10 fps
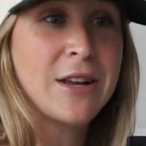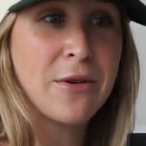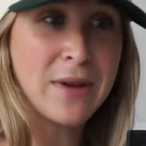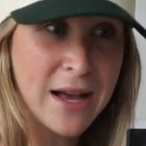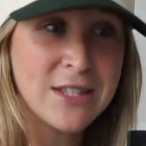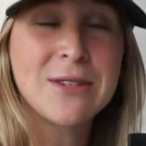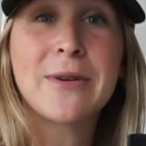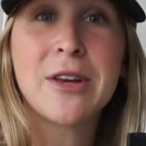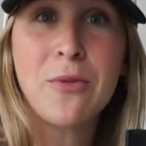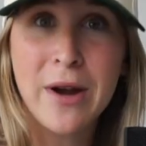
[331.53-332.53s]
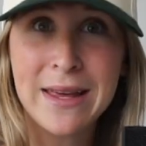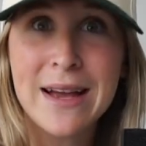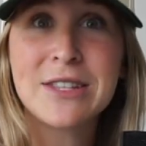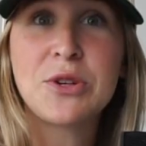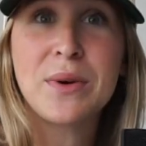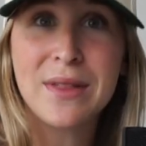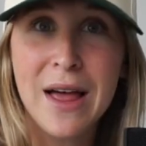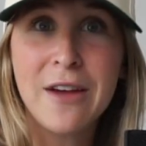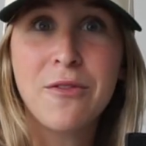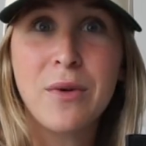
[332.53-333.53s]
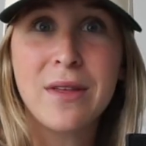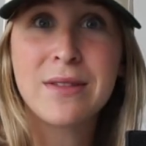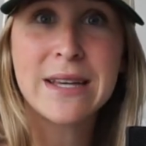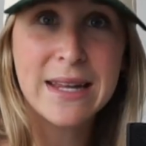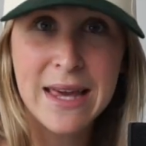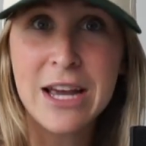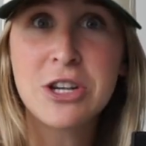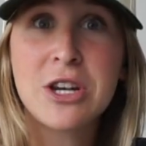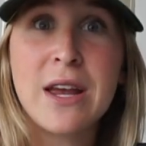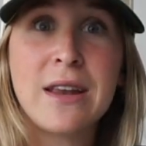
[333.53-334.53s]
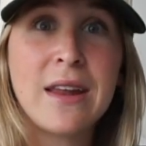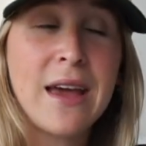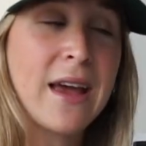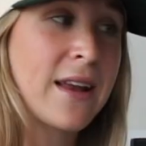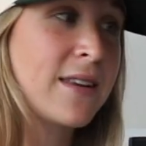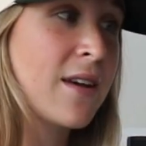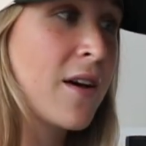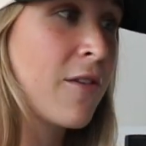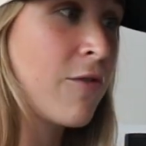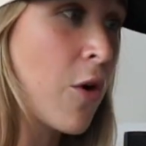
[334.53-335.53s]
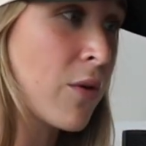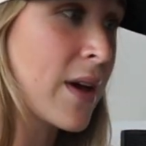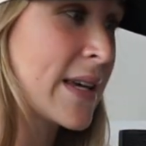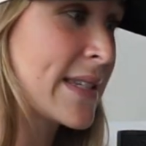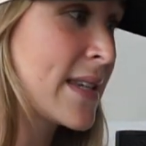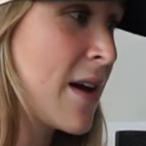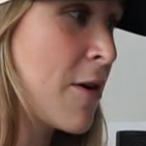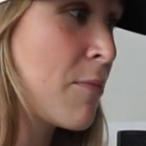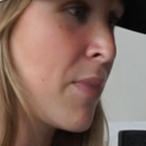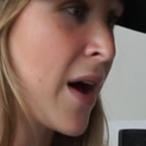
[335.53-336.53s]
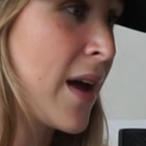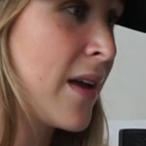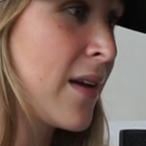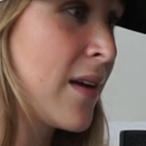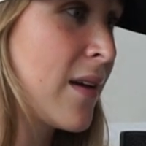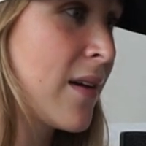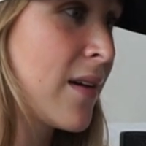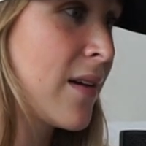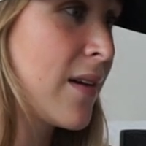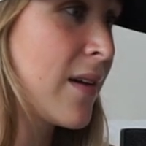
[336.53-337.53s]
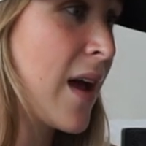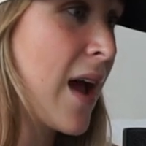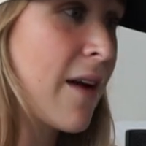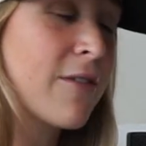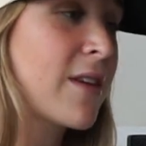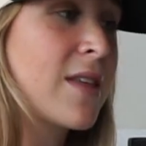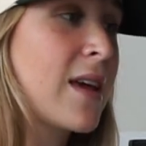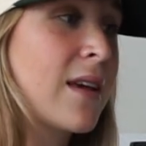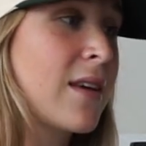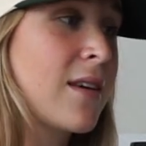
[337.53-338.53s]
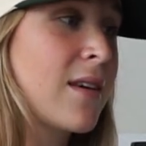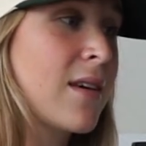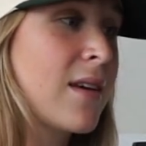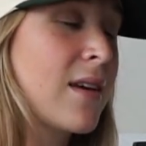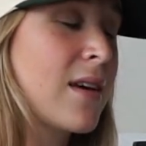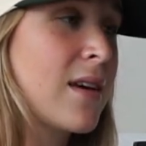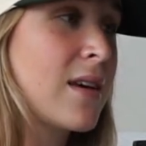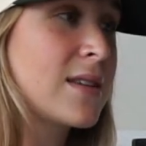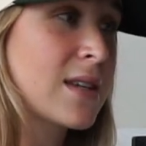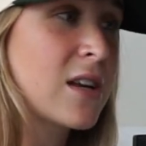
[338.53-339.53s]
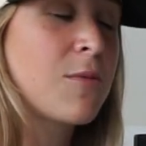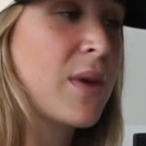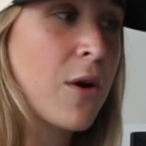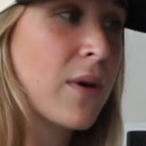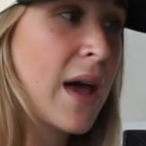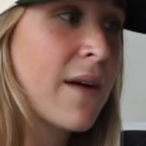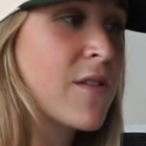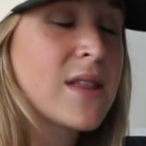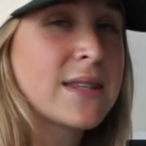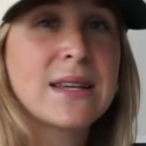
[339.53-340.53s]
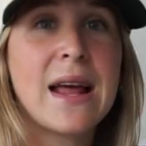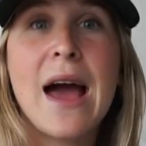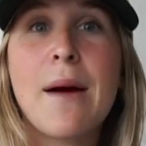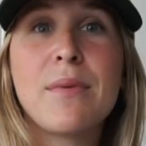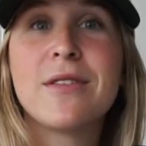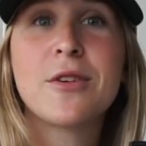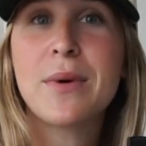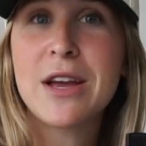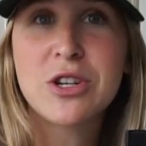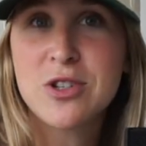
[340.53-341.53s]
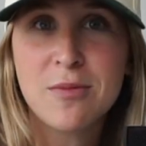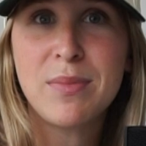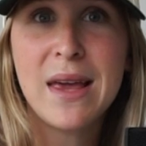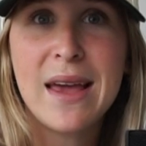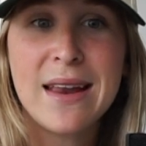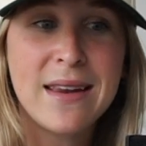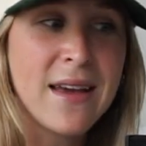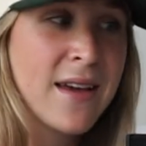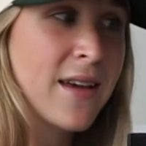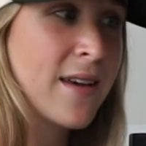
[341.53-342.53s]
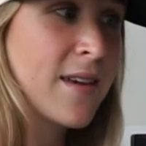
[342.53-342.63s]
you know, get to where you want to get to in life with dedication and focus, but everything is going to be okay. Everything's going to happen the way it should be. And